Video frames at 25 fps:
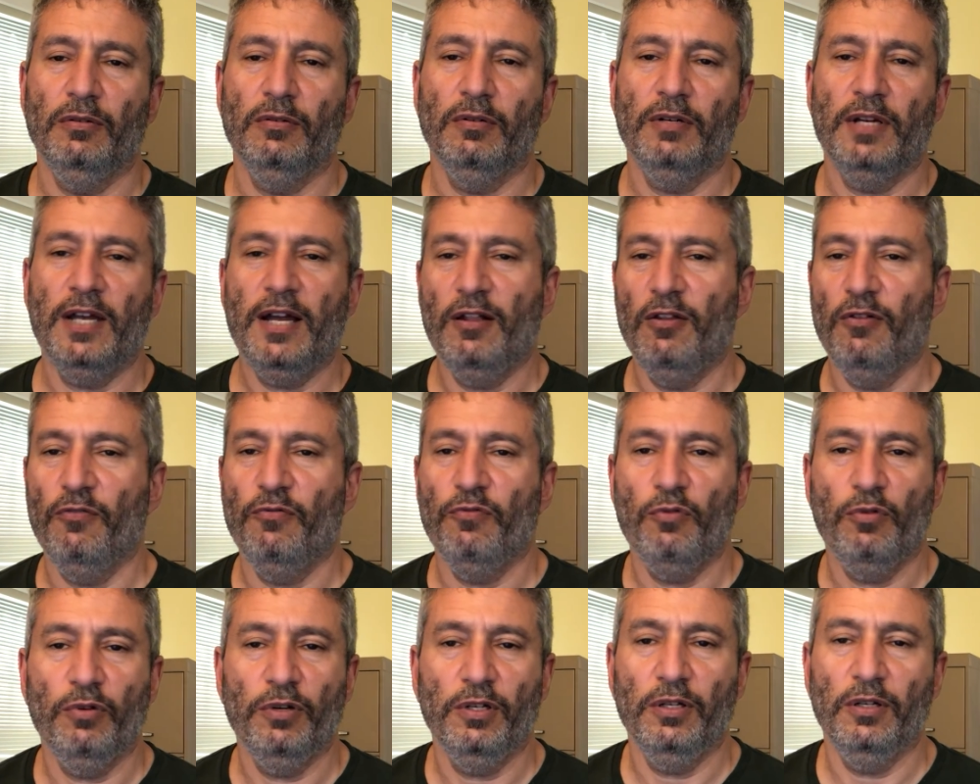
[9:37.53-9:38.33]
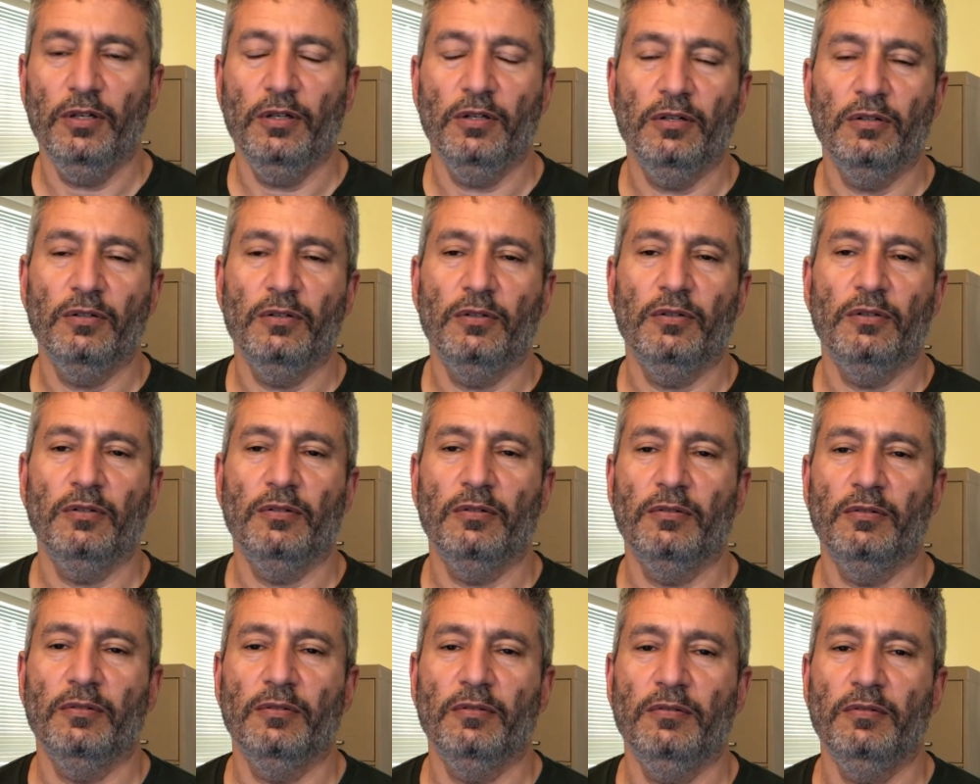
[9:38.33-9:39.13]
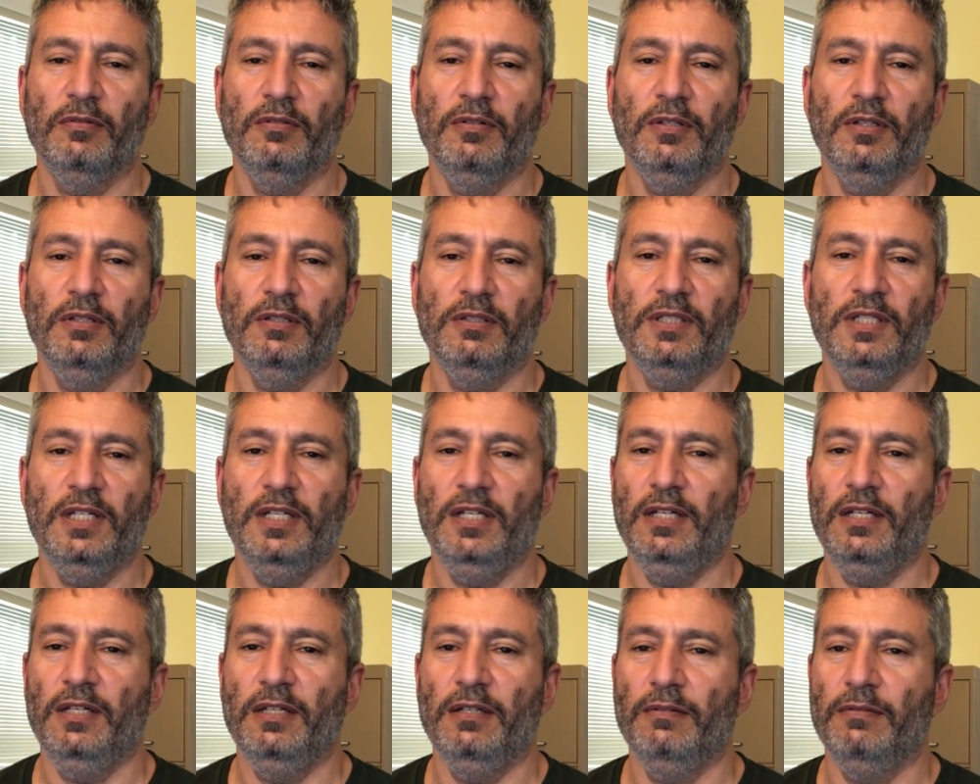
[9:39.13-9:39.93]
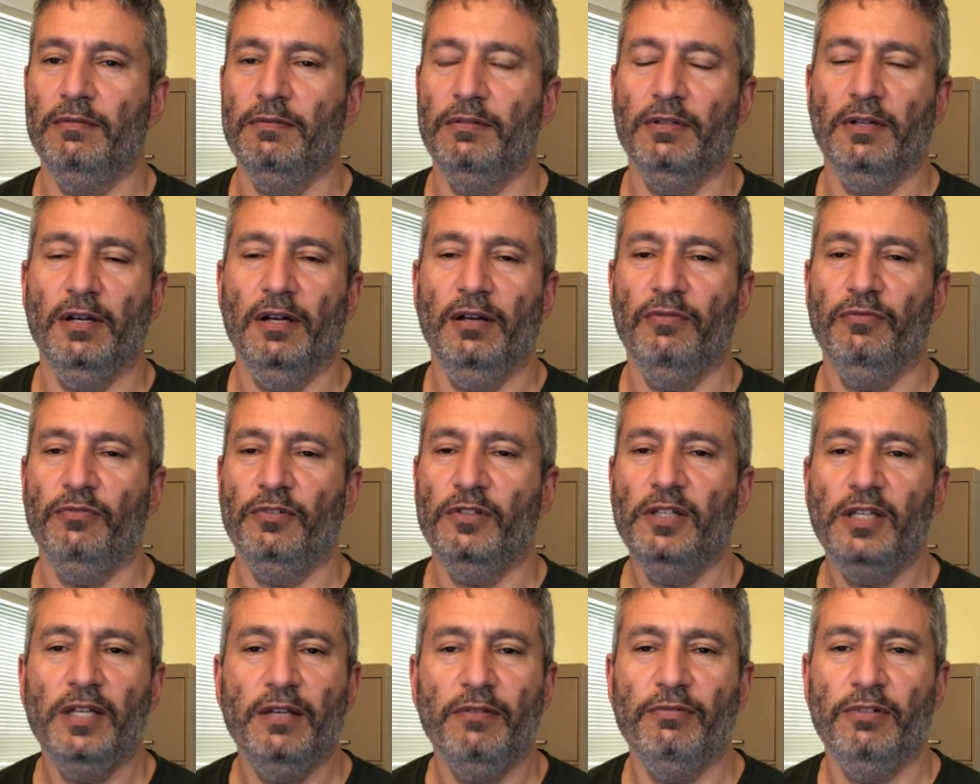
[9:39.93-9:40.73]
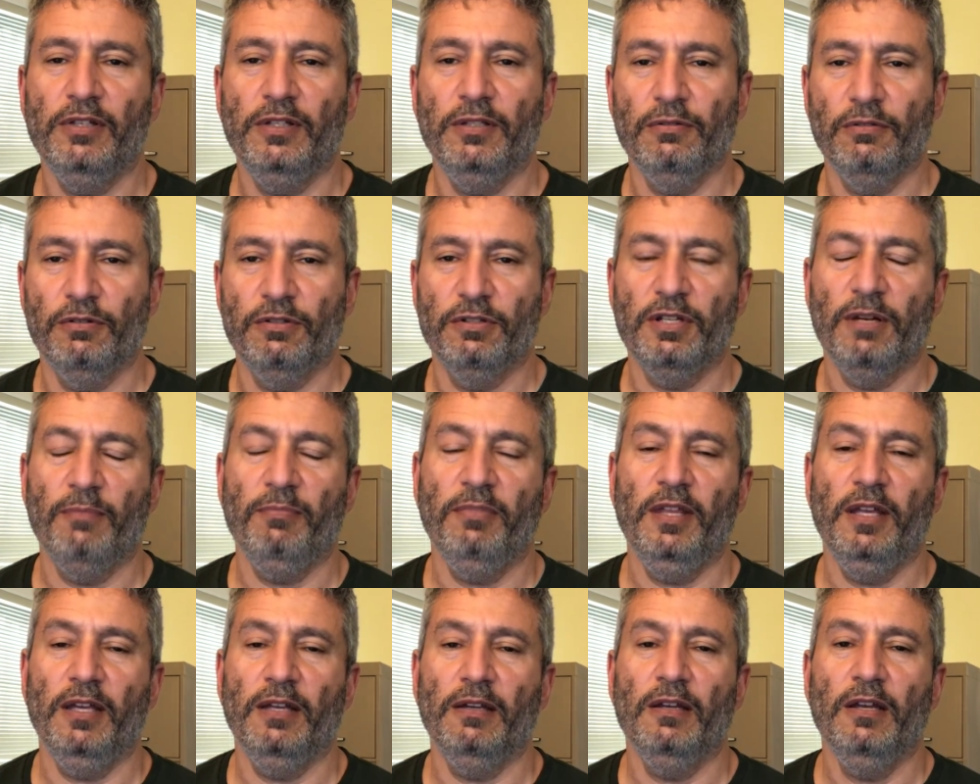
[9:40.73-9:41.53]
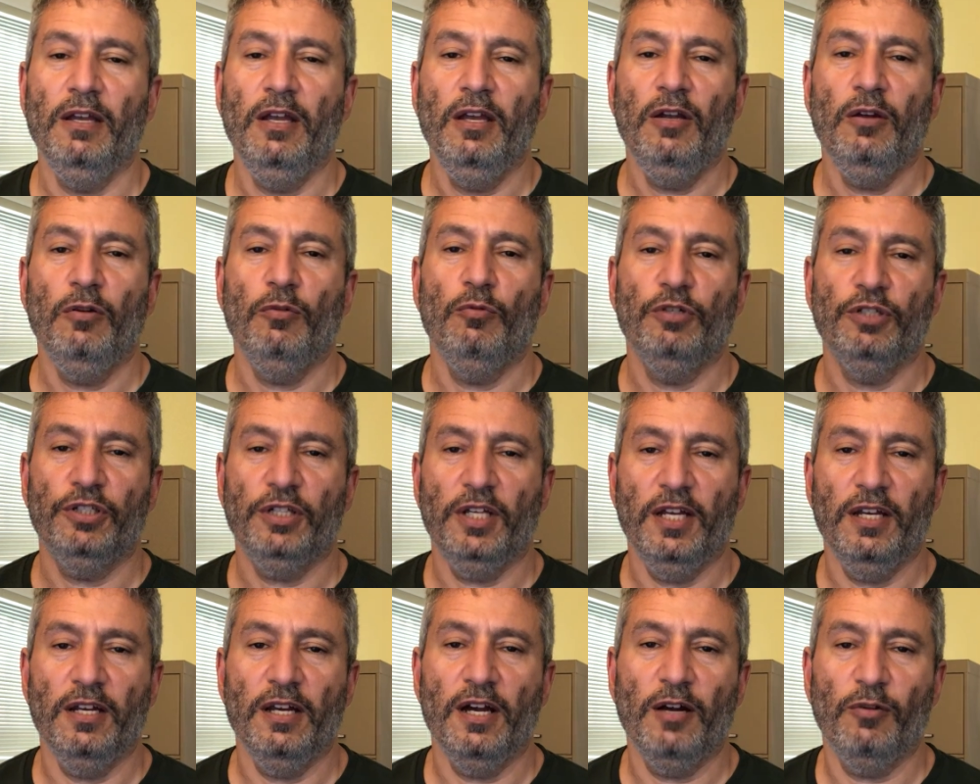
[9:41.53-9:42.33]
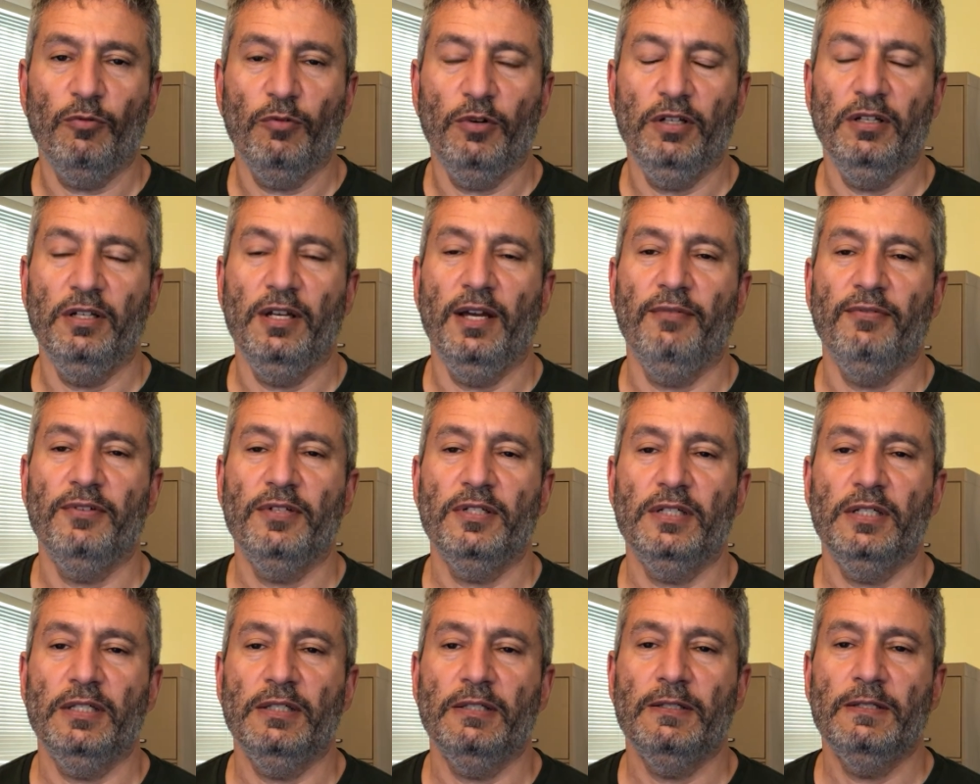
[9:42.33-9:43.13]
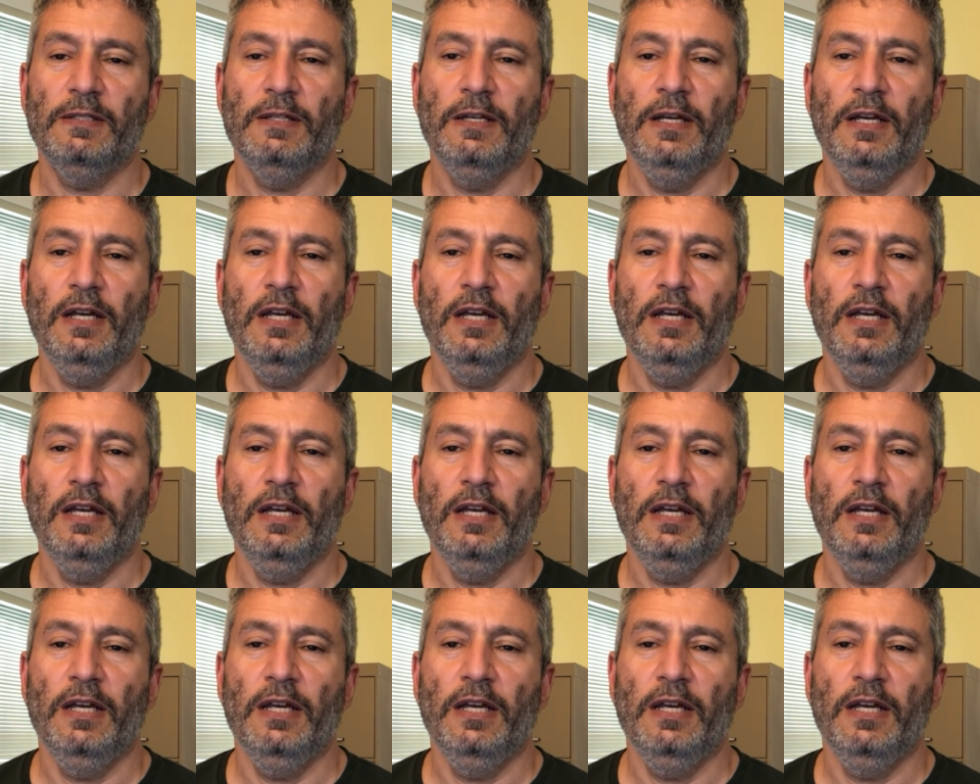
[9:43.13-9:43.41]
California, or the city of Cleveland or something, which cannot run deficits